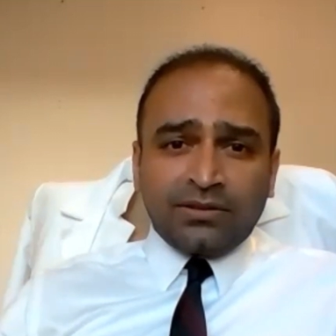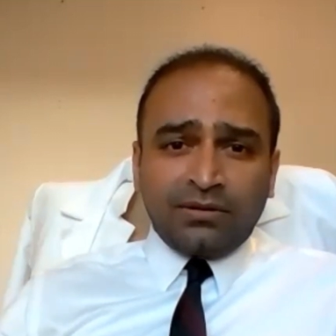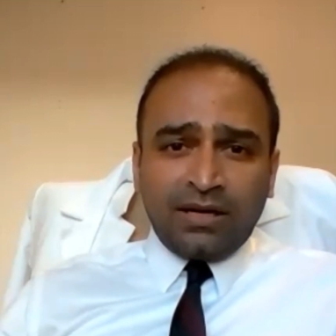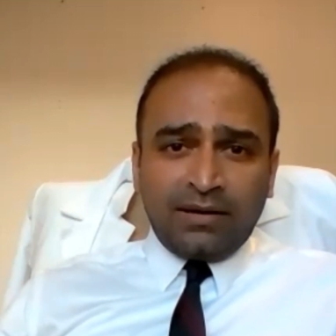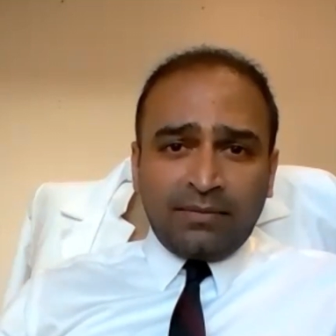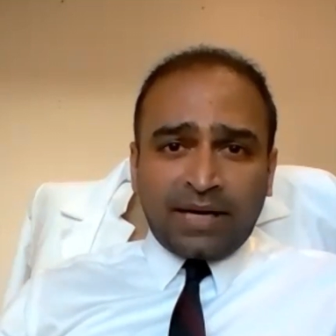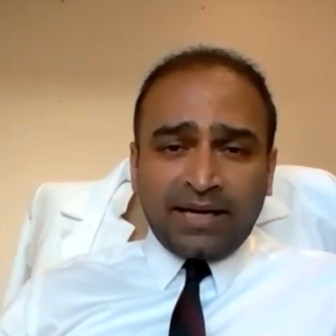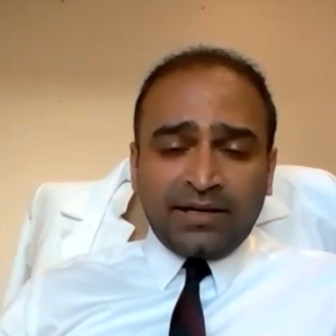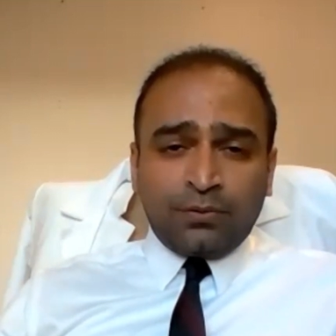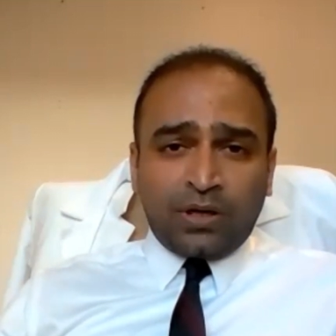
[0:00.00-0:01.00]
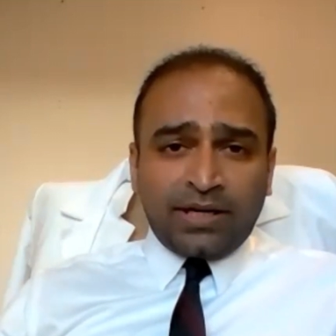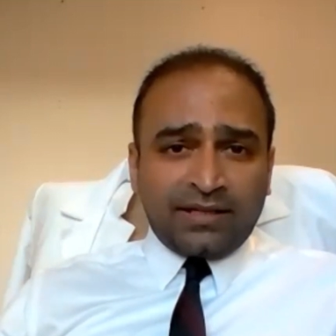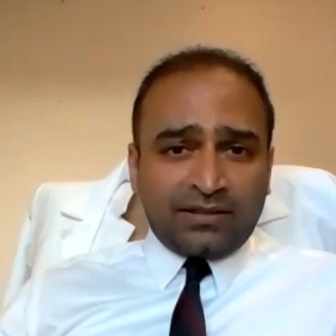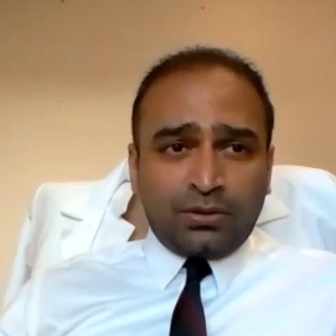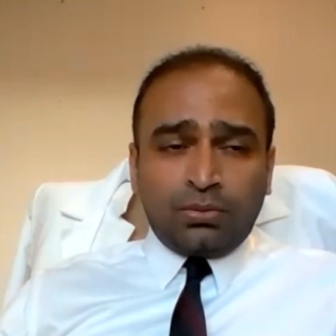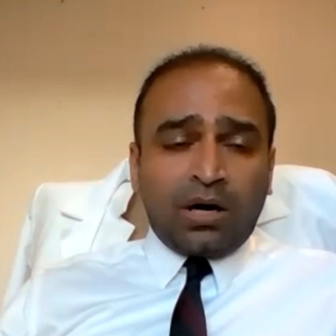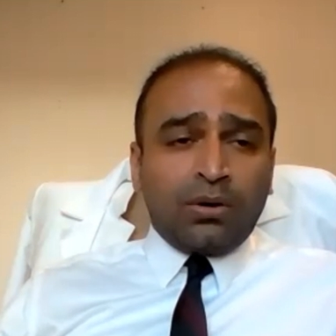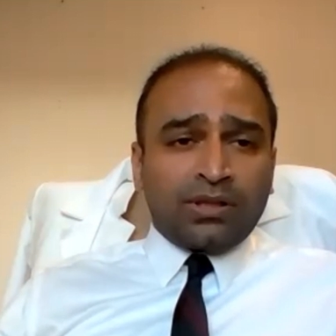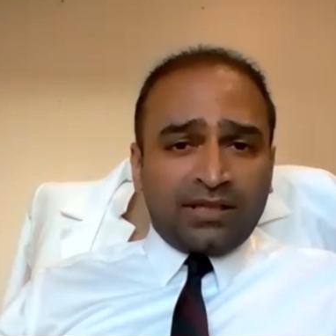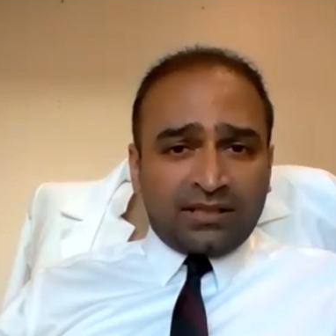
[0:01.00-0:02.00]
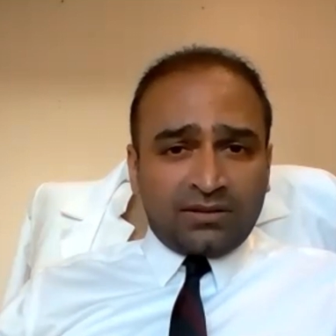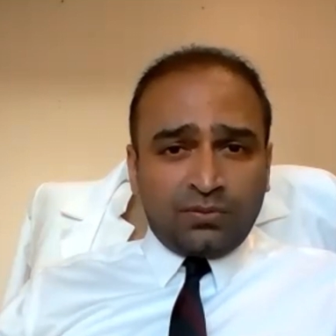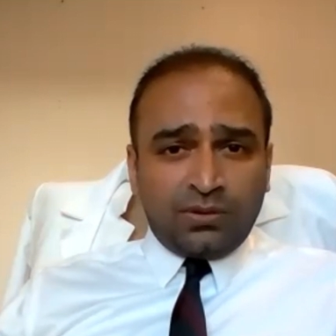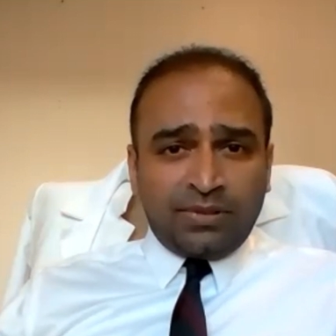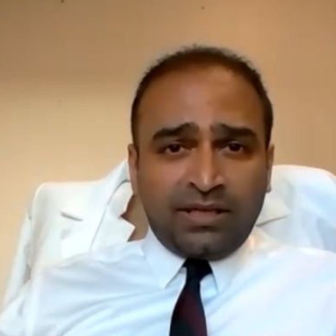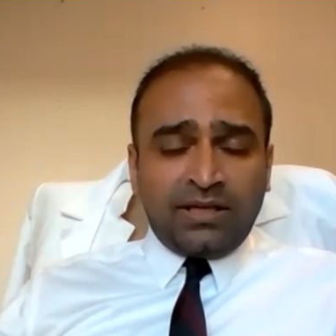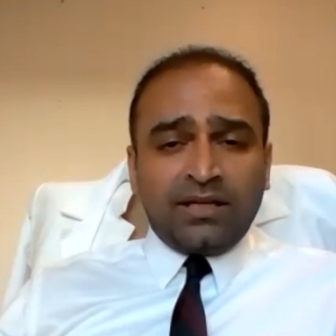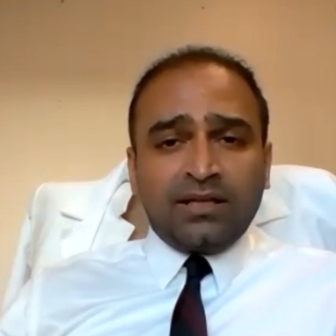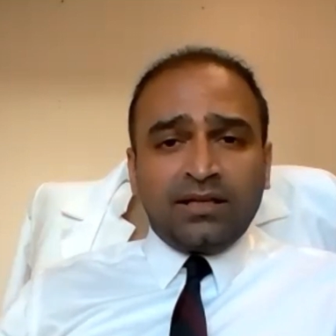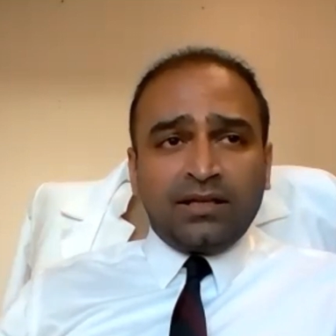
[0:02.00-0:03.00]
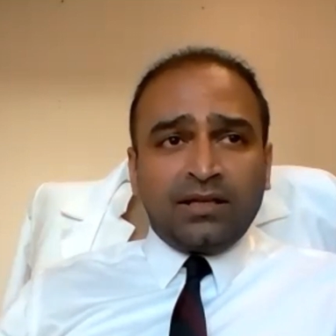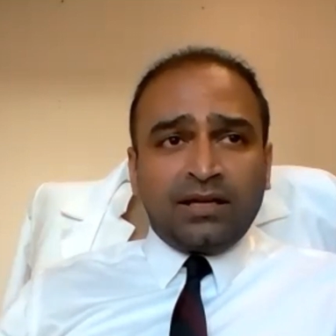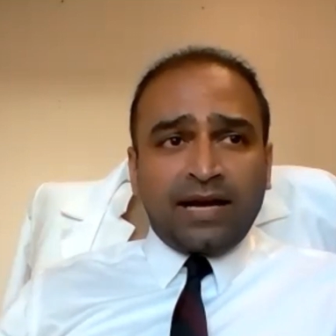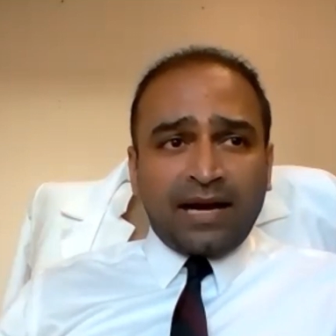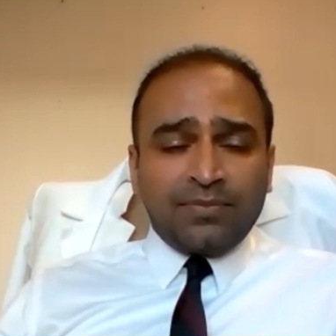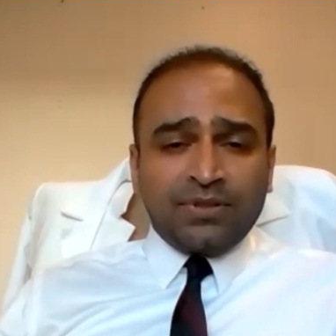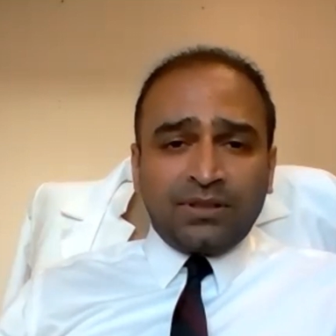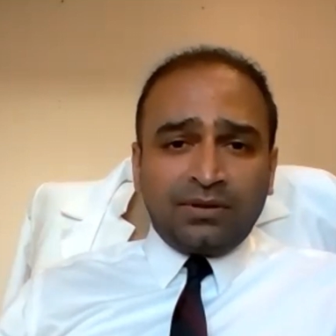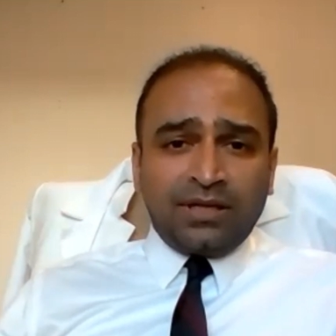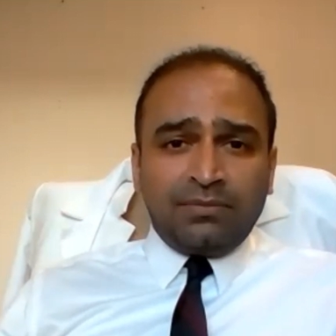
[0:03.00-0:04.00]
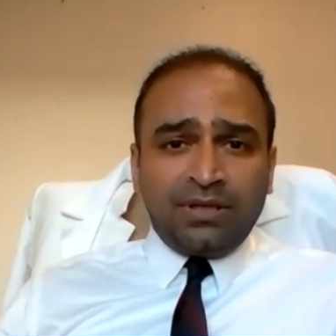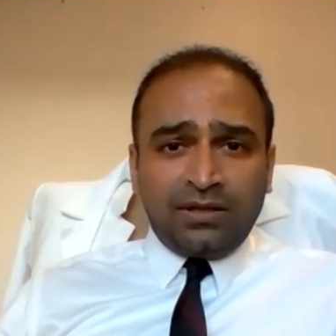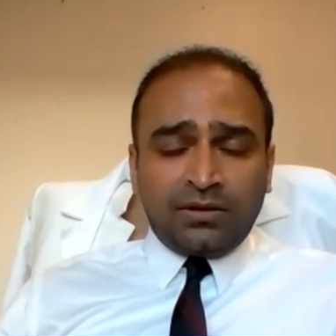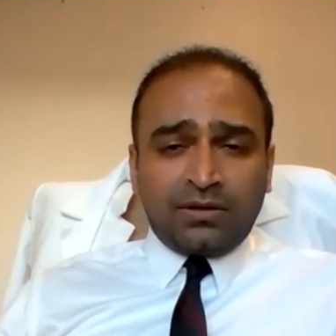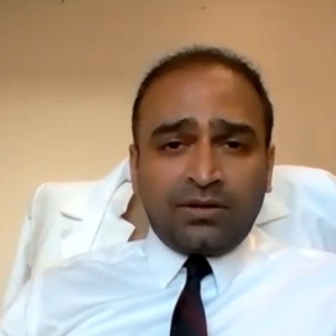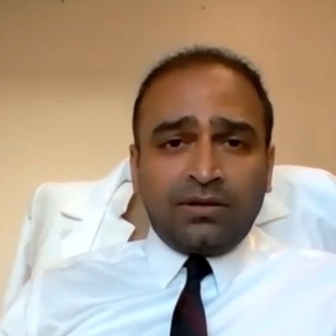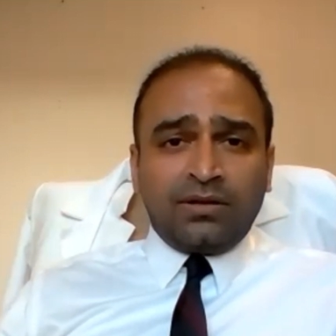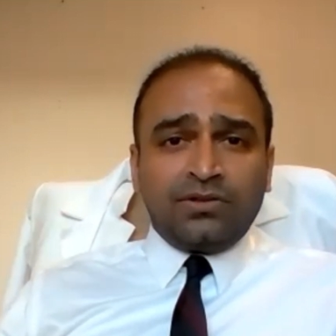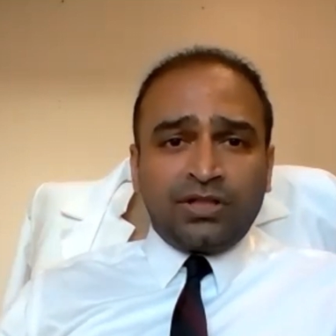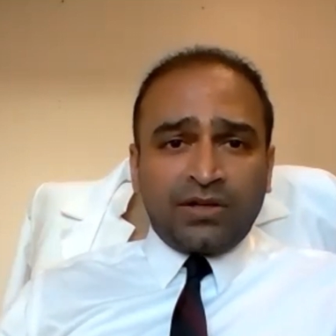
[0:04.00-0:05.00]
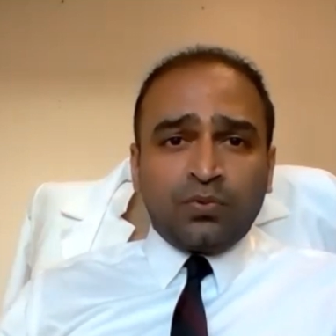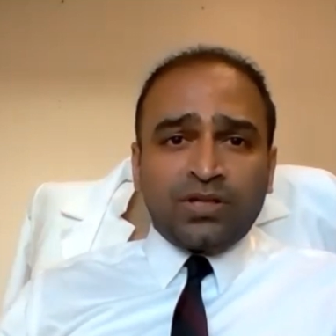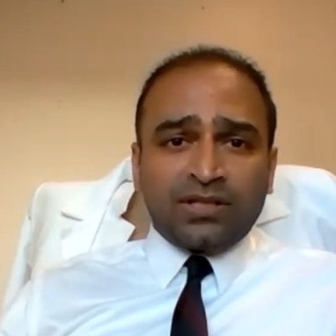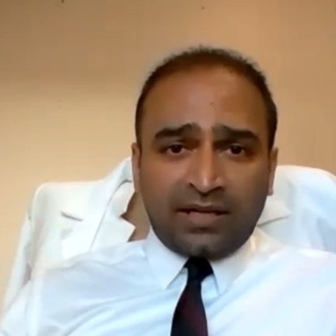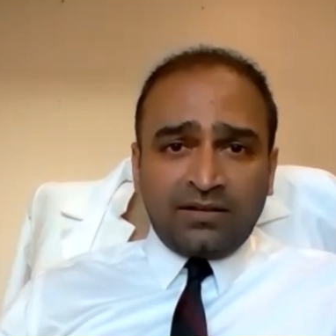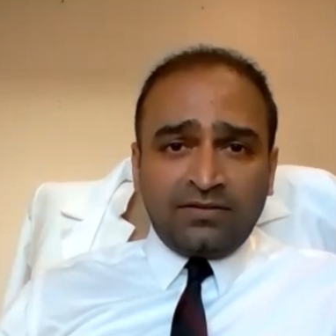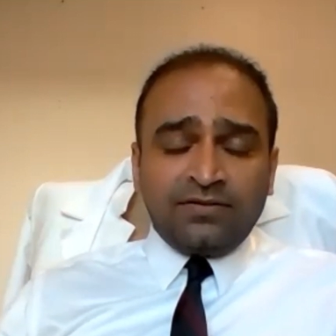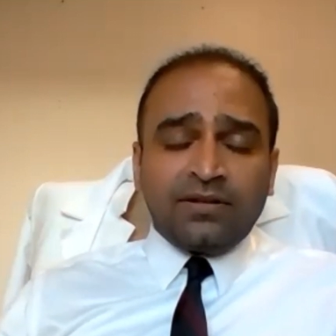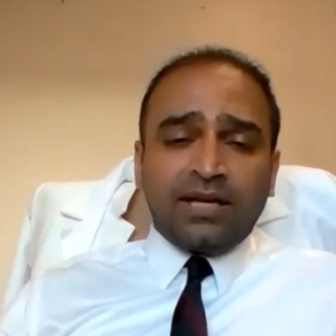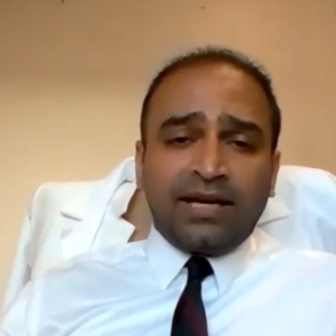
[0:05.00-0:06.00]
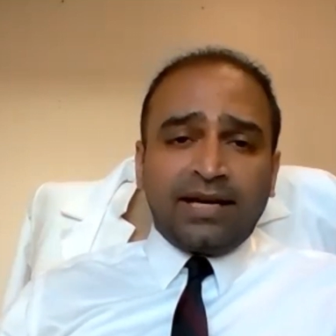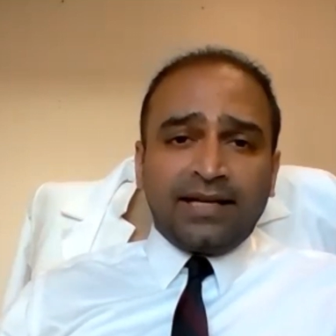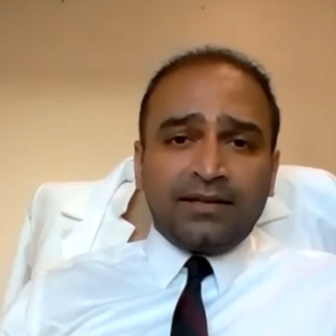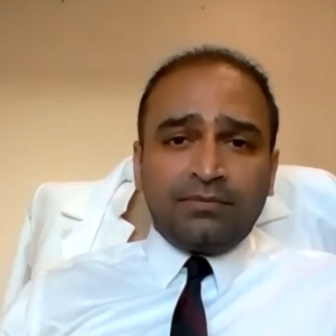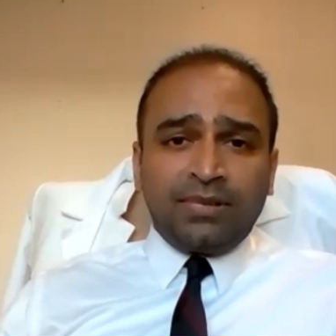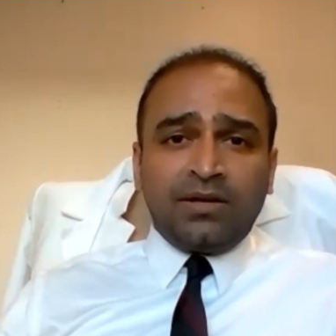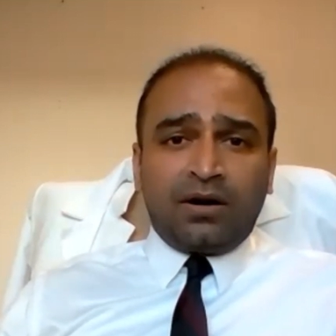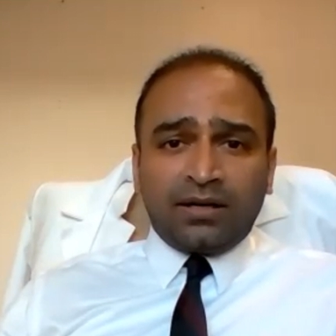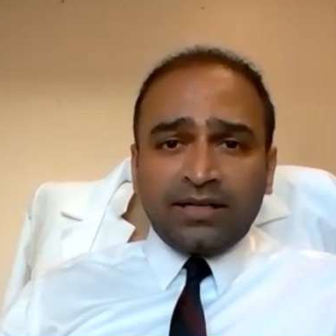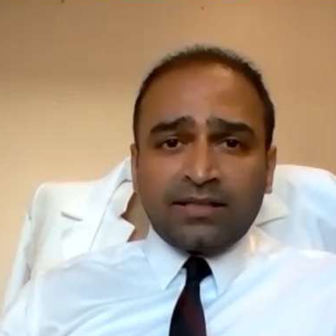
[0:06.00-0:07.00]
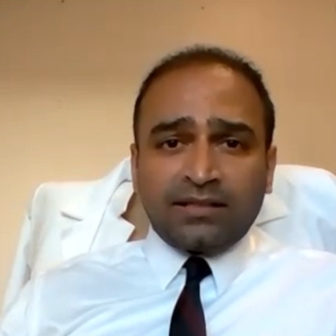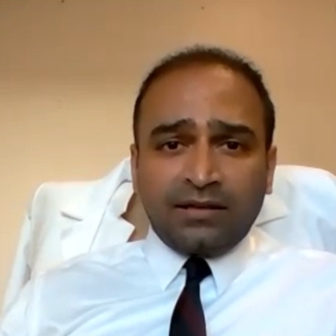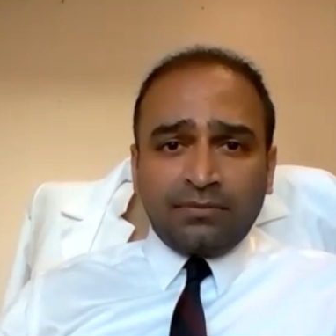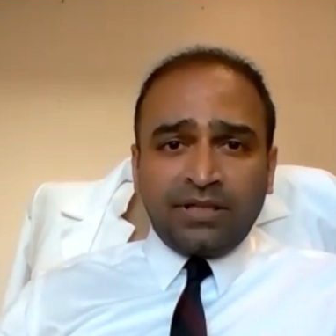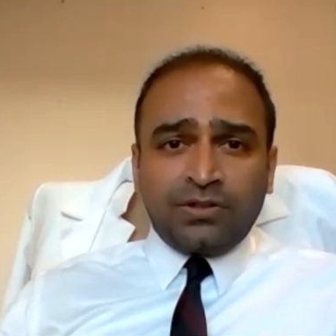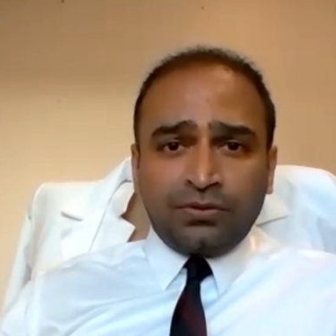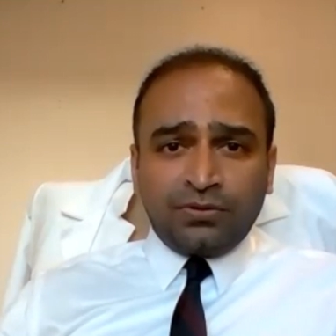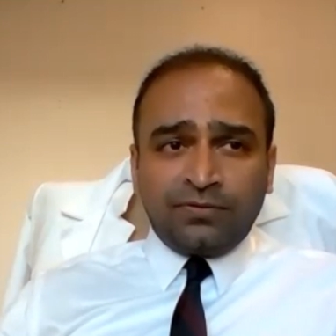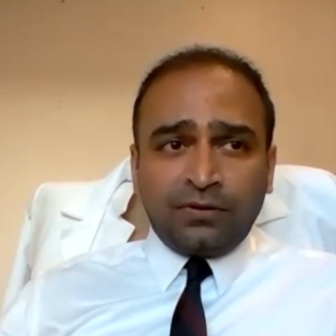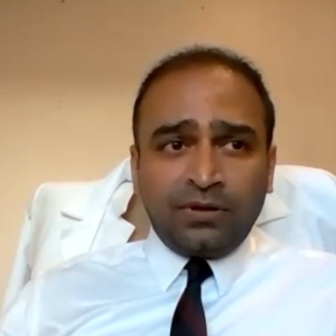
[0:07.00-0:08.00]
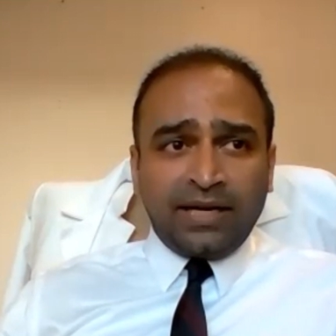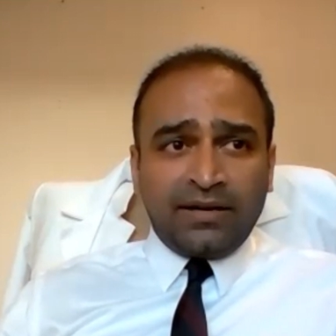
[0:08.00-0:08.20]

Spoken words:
So my advice throughout this will be absolutely be your genuine self and be honest and be truthful.